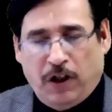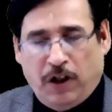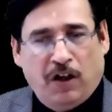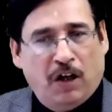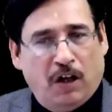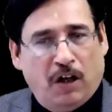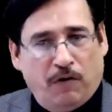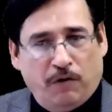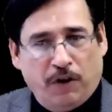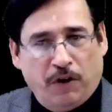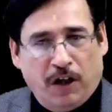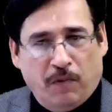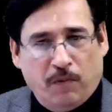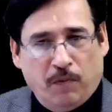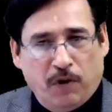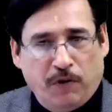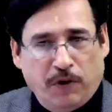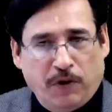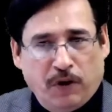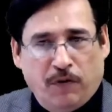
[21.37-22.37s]
Now, we are
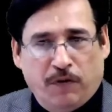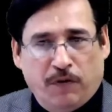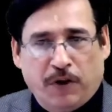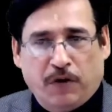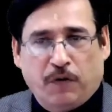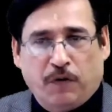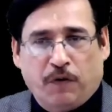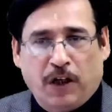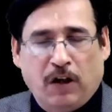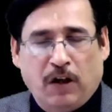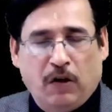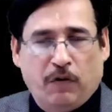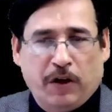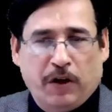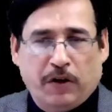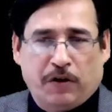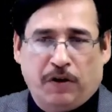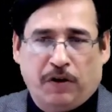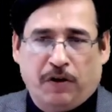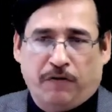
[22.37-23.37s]
moving over to
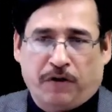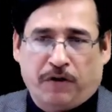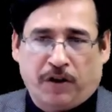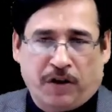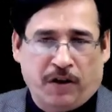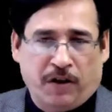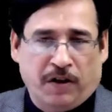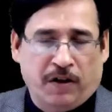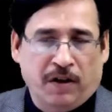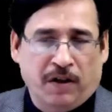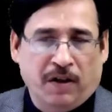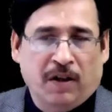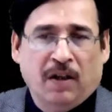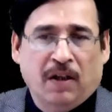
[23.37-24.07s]
valuation of share.